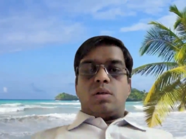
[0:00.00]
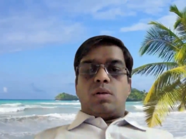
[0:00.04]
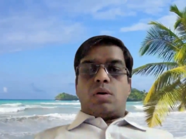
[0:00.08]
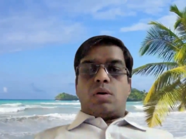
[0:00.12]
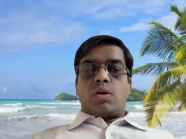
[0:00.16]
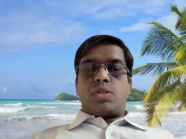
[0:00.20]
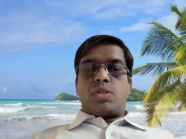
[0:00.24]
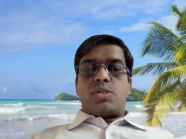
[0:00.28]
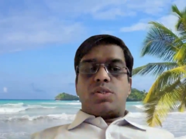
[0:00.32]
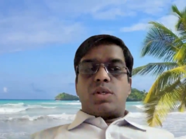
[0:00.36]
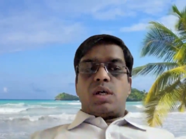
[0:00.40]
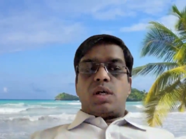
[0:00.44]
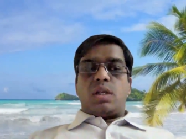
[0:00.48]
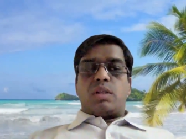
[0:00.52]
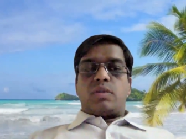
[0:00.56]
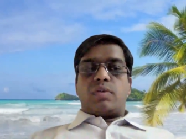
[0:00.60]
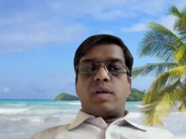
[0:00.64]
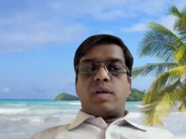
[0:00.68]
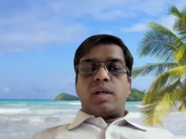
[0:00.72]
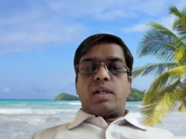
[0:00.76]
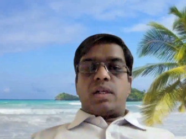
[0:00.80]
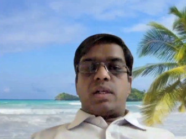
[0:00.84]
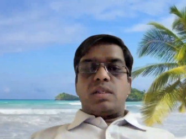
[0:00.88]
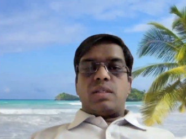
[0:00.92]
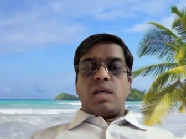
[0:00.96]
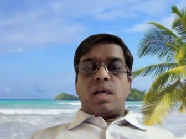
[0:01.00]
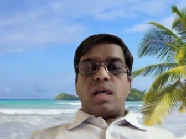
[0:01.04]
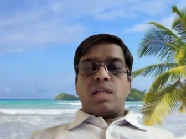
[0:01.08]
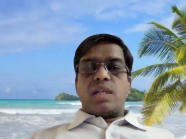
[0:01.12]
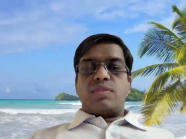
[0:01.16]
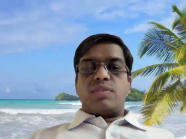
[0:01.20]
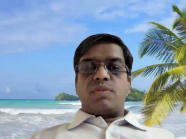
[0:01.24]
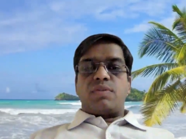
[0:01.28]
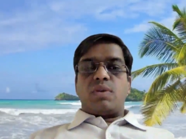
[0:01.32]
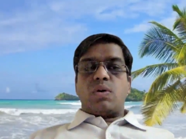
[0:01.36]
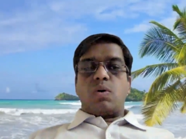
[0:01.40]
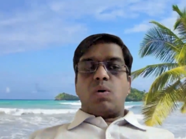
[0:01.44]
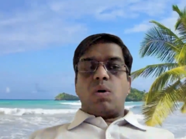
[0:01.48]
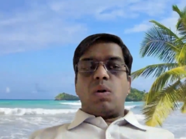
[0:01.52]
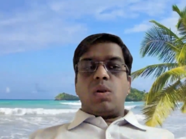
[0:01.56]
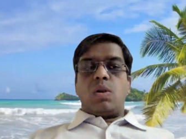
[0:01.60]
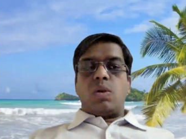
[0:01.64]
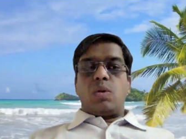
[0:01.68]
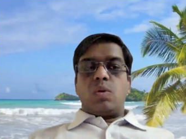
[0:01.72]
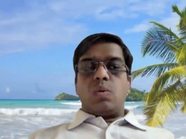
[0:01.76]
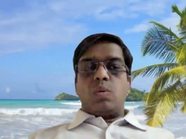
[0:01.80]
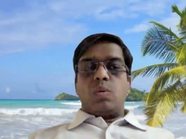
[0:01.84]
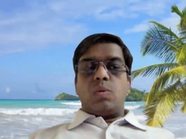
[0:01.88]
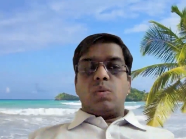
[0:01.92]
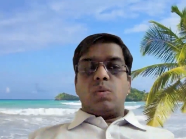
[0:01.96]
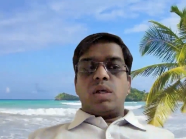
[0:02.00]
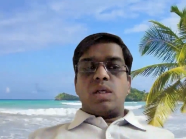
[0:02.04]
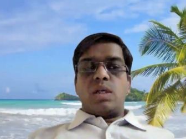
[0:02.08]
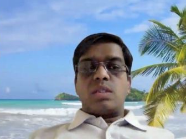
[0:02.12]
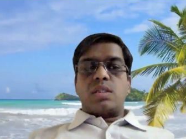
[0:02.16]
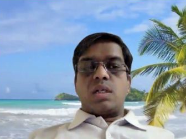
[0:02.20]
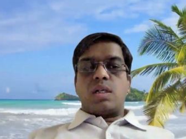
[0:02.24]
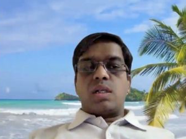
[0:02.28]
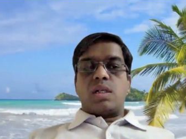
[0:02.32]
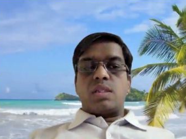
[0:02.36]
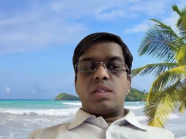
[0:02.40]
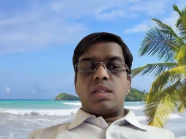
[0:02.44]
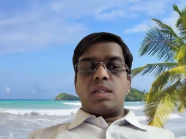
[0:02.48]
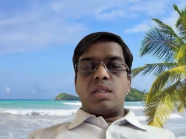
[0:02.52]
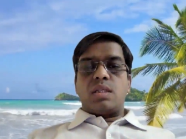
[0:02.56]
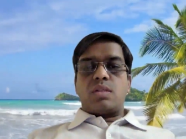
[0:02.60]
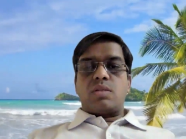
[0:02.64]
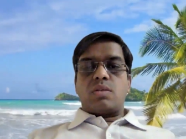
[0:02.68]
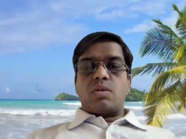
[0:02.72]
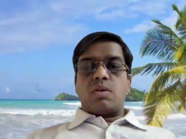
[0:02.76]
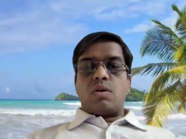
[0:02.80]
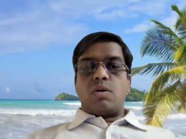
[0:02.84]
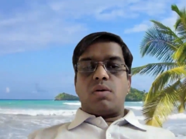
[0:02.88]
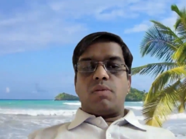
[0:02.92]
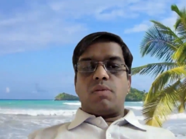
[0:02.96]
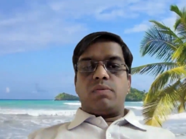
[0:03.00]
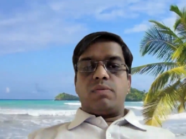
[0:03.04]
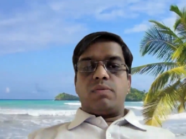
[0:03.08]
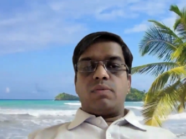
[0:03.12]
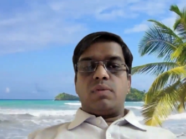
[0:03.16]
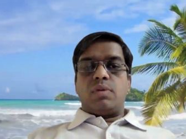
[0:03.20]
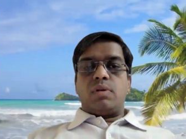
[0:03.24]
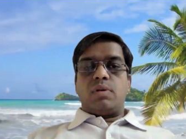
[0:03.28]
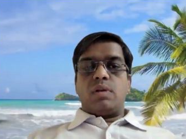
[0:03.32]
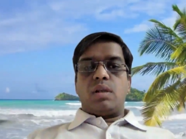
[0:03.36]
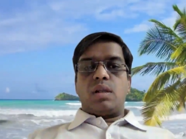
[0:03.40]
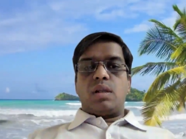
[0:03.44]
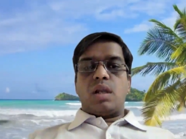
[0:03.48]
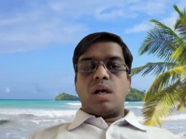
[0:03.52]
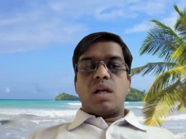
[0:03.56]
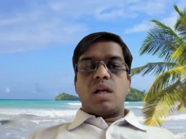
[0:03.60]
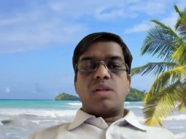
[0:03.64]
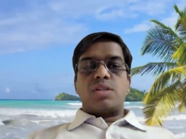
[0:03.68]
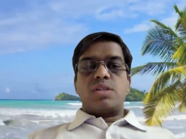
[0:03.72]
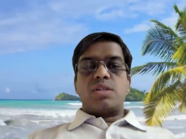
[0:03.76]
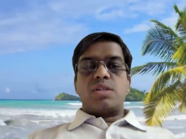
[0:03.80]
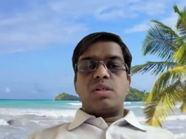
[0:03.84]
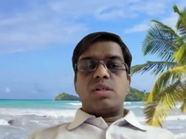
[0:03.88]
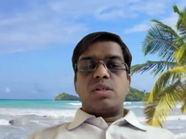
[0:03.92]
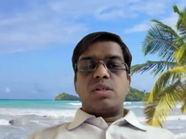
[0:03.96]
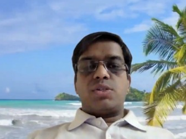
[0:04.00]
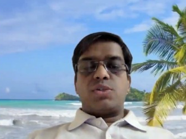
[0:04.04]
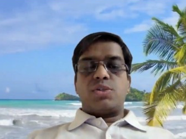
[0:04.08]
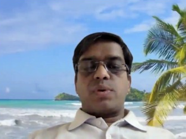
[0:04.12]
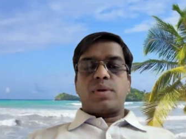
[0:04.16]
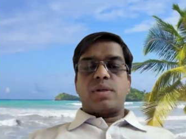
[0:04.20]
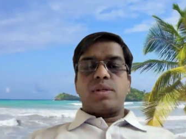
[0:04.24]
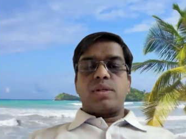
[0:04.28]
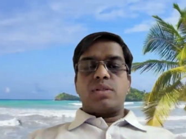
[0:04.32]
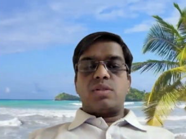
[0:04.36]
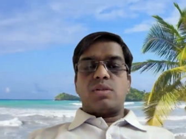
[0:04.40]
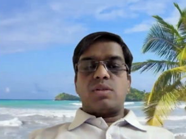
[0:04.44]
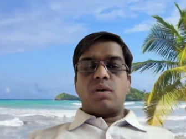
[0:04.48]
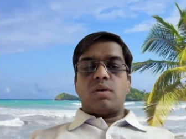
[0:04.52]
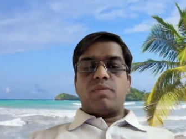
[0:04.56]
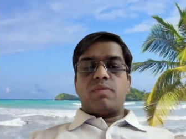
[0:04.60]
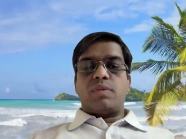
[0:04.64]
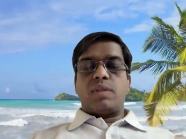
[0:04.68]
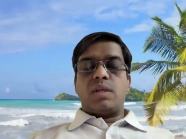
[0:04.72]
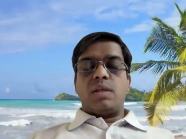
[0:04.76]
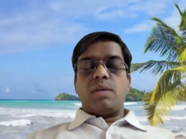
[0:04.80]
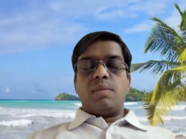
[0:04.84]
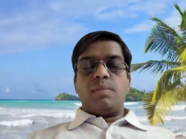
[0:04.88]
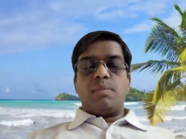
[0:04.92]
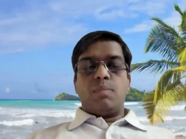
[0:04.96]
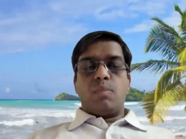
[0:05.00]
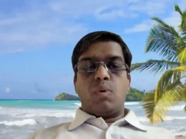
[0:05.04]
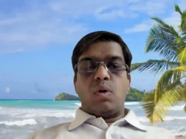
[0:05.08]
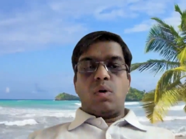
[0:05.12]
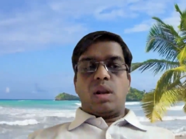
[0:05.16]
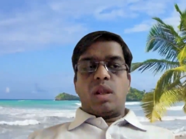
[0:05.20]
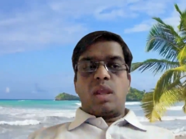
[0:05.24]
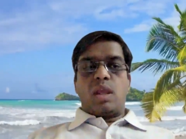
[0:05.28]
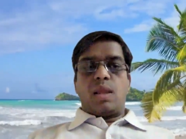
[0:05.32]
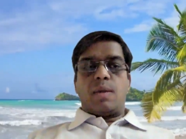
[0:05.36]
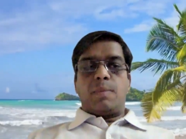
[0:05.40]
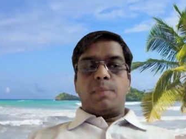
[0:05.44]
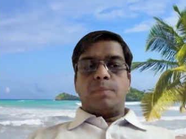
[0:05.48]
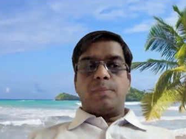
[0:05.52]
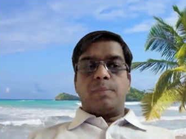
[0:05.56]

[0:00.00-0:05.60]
Osteoarthritis, as we all know, is a disease of larger joints of the body.